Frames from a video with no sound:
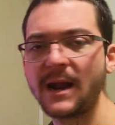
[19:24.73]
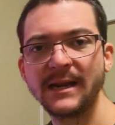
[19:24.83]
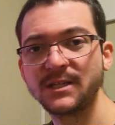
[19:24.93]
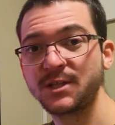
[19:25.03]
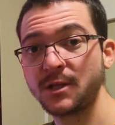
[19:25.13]

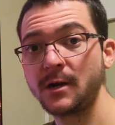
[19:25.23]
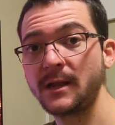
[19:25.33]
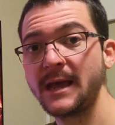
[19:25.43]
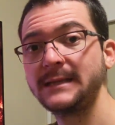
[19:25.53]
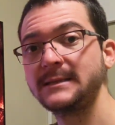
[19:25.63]
brightness
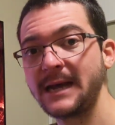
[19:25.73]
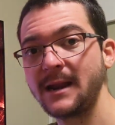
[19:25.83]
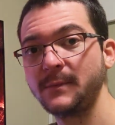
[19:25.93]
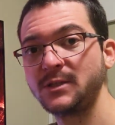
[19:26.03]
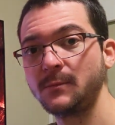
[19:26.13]
38,
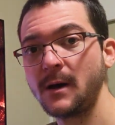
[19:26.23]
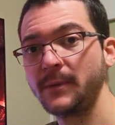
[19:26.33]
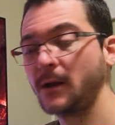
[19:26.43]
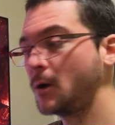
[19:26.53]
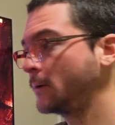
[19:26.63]
dynamic tone
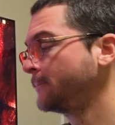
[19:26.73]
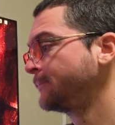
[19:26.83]
mapping on.